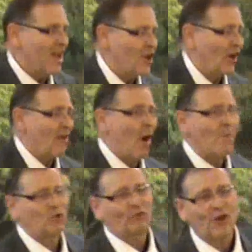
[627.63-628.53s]
You can
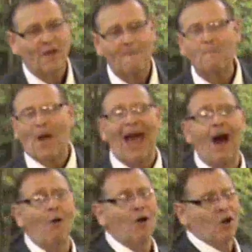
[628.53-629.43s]
almost feel the
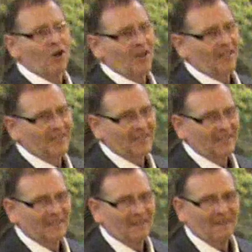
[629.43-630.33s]
power
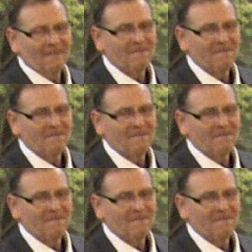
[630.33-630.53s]
yes.